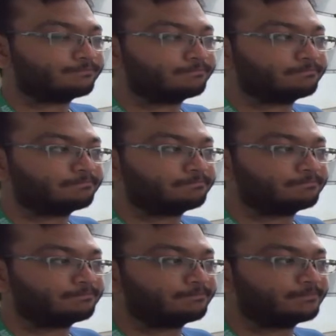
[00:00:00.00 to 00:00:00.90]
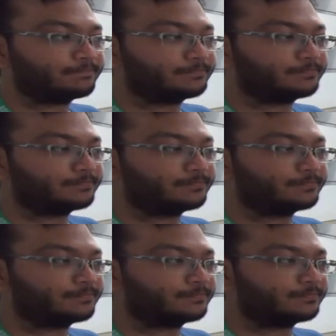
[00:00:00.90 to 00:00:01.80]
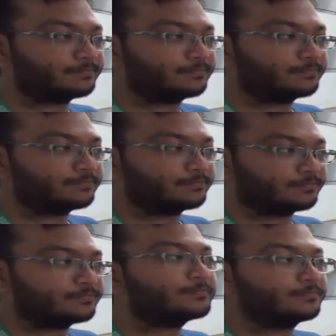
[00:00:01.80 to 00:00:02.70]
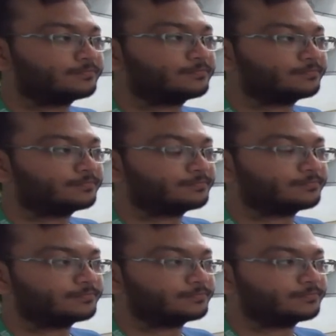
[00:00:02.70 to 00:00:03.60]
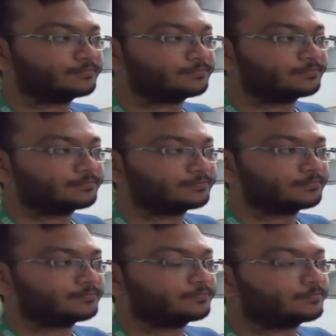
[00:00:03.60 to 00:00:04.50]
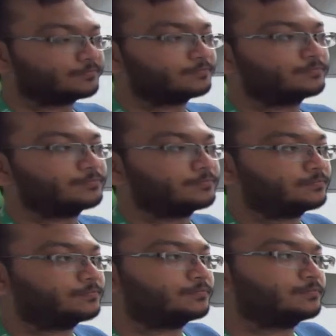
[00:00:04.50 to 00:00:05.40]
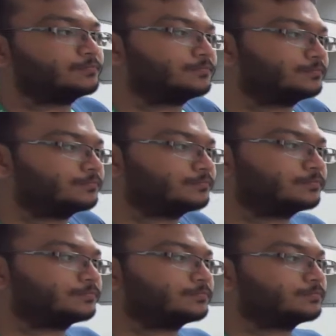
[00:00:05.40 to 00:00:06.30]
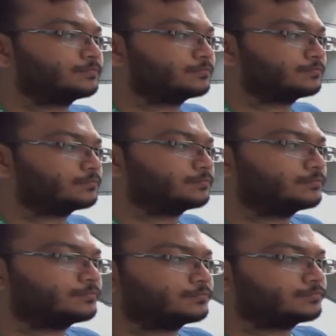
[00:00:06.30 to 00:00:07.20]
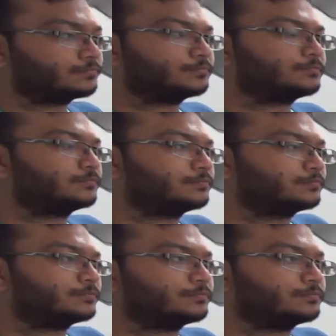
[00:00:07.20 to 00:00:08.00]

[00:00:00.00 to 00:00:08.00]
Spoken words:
This person isn't speaking.